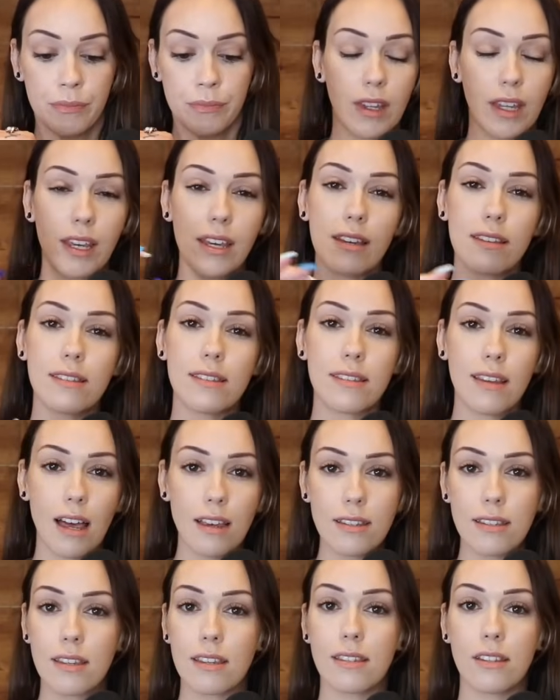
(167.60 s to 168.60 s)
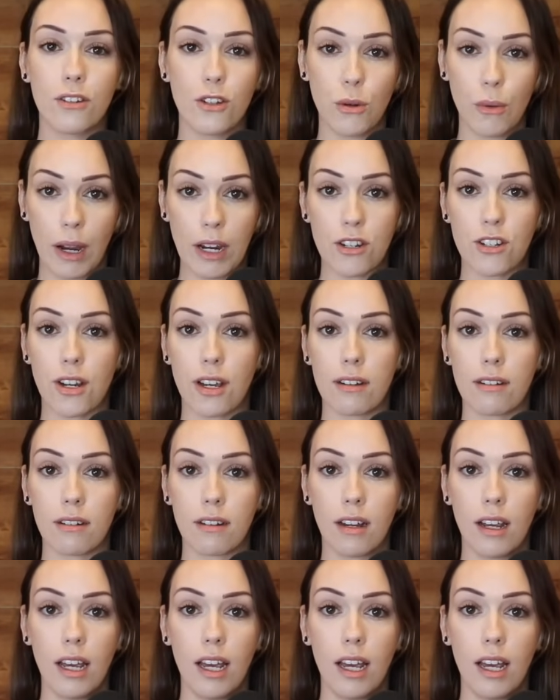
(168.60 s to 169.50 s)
He assessed the situation,